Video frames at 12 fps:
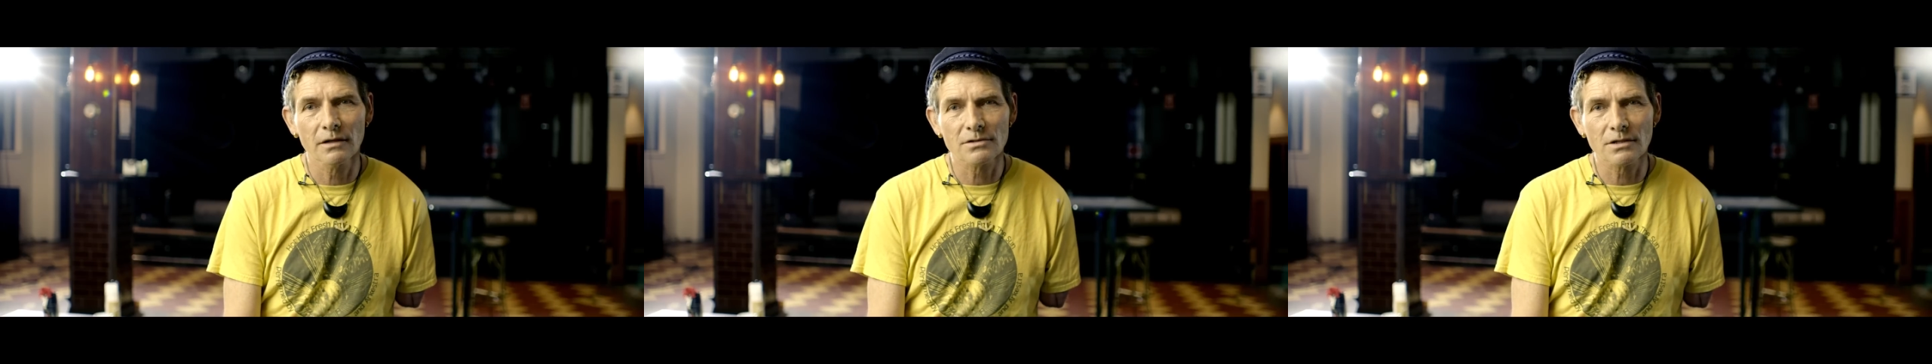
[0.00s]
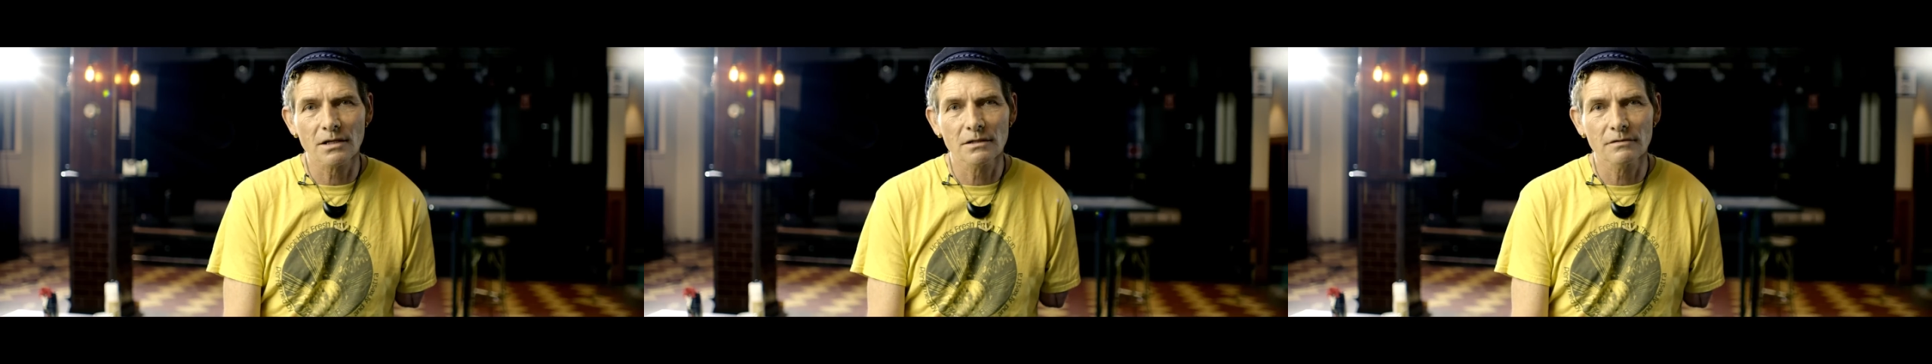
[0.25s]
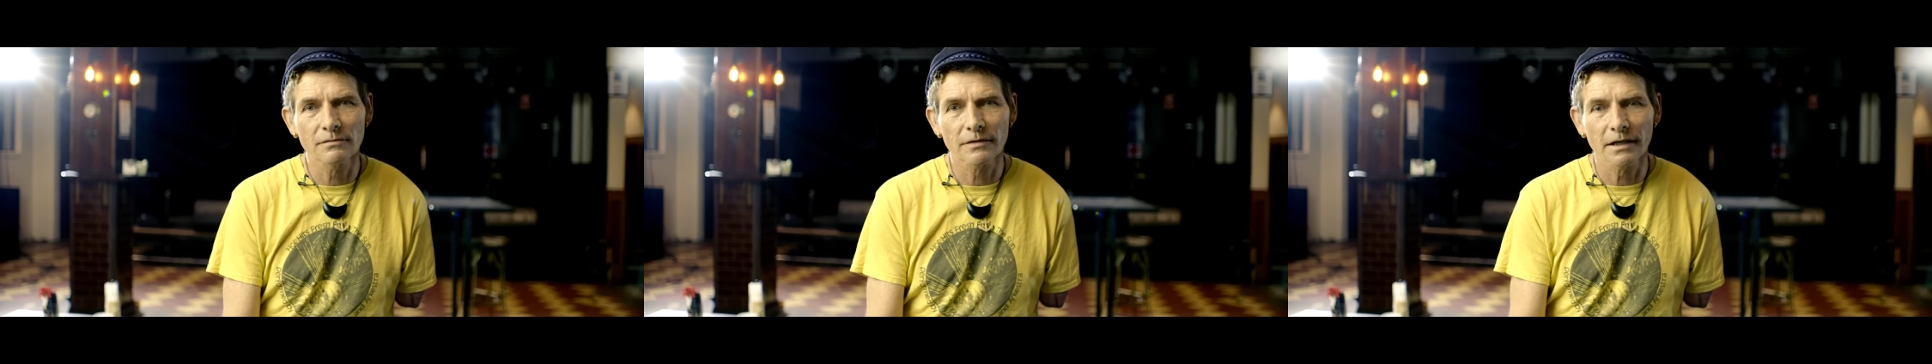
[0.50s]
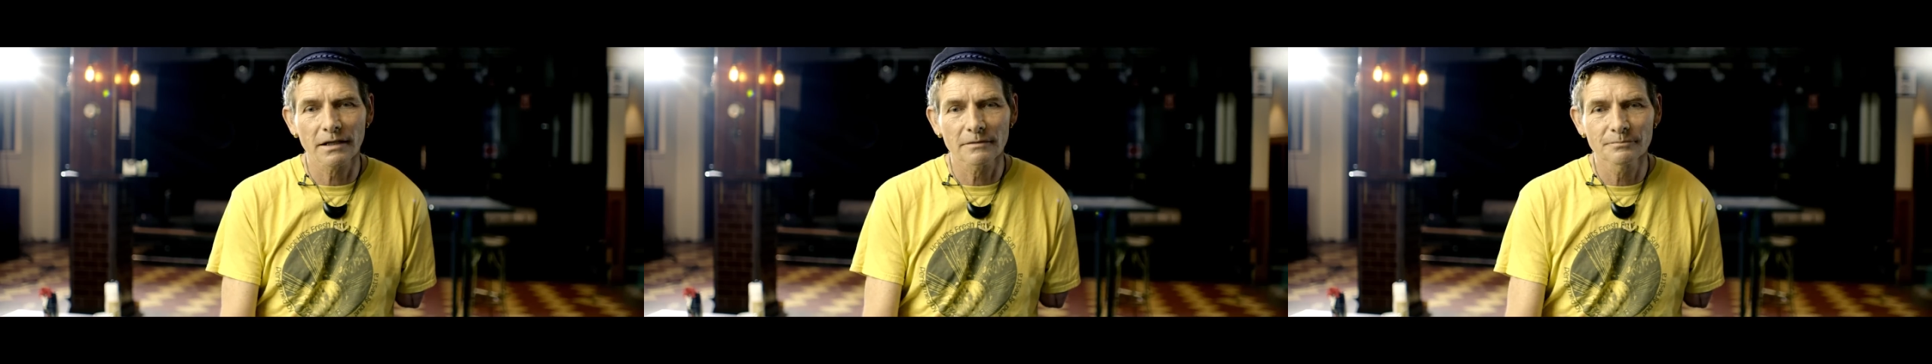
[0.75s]
that's the end of
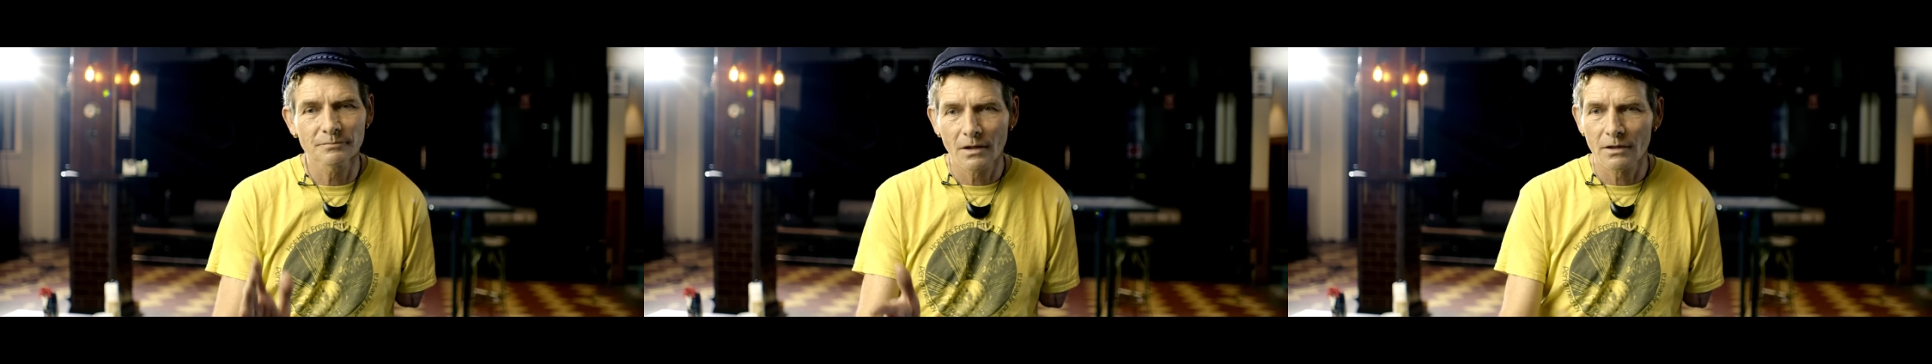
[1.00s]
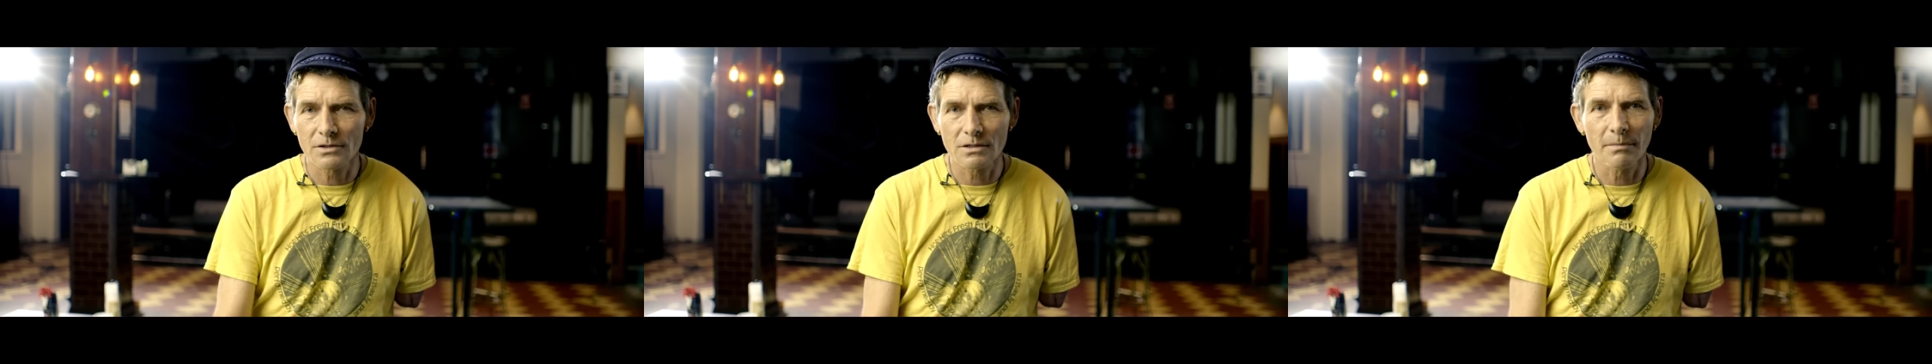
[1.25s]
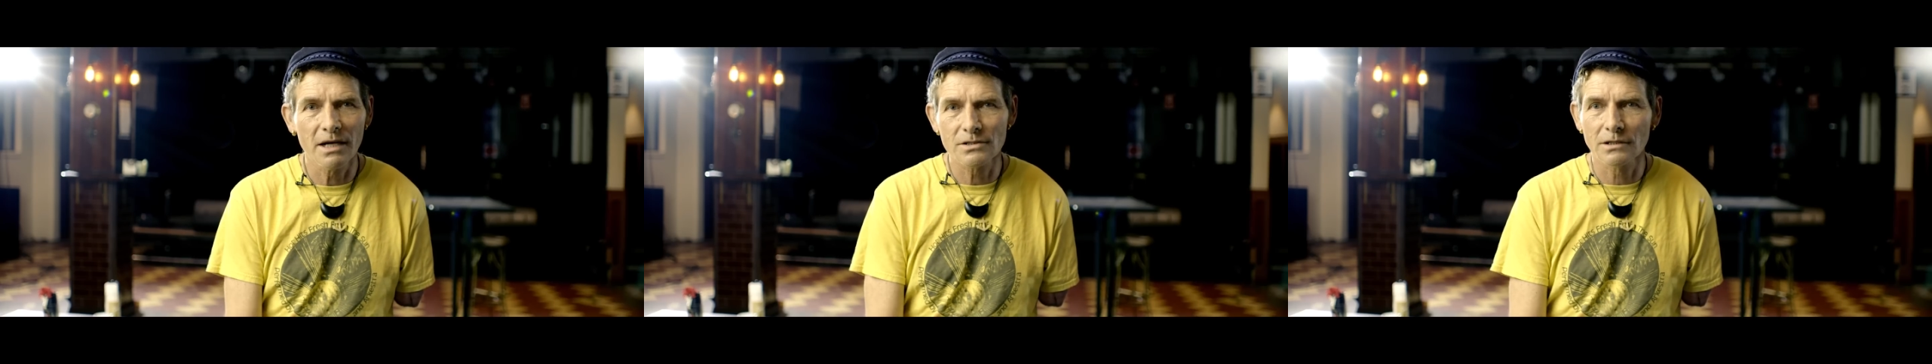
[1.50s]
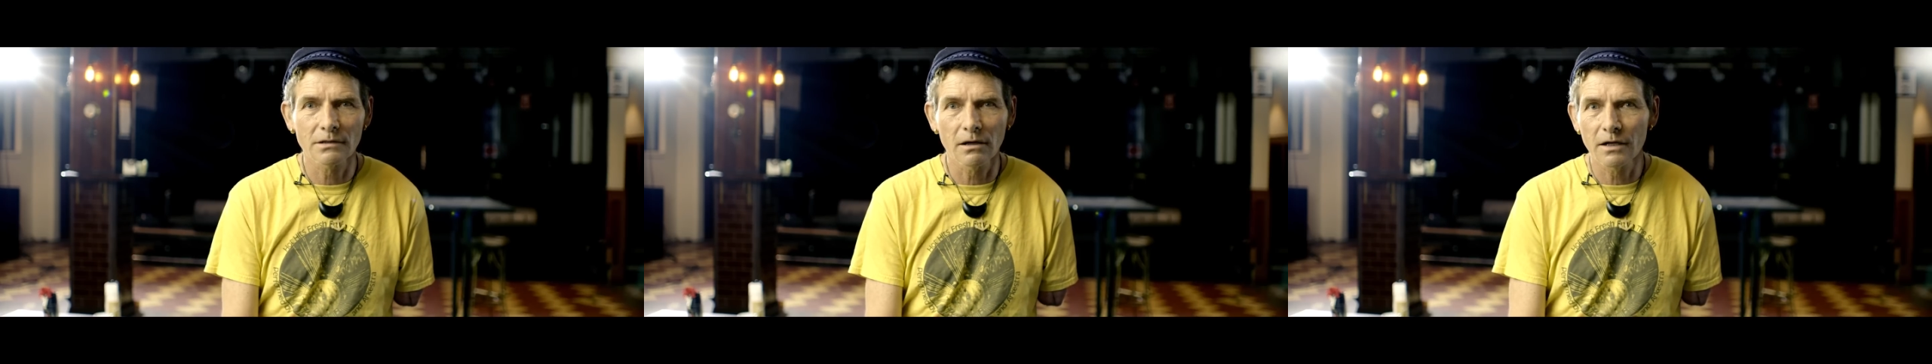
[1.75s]
this
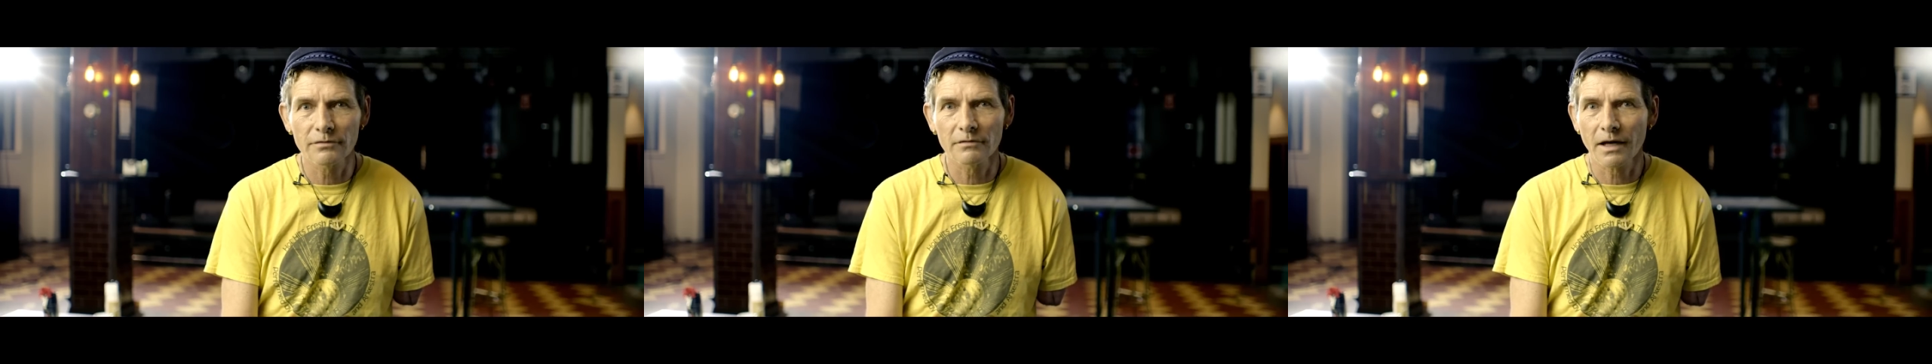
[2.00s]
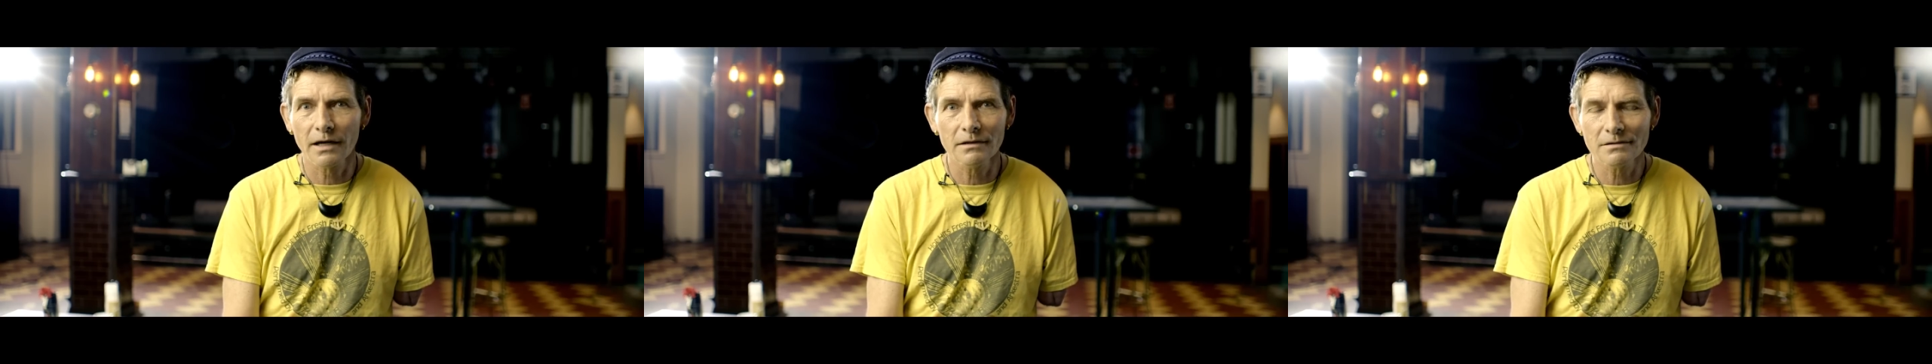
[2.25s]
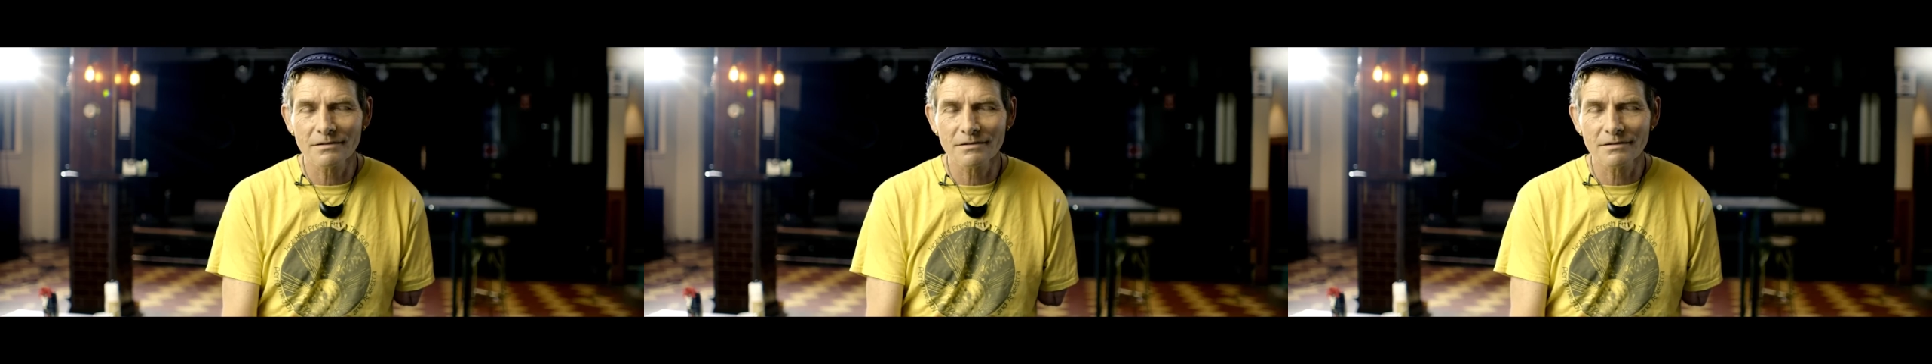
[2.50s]
amazing life I've had.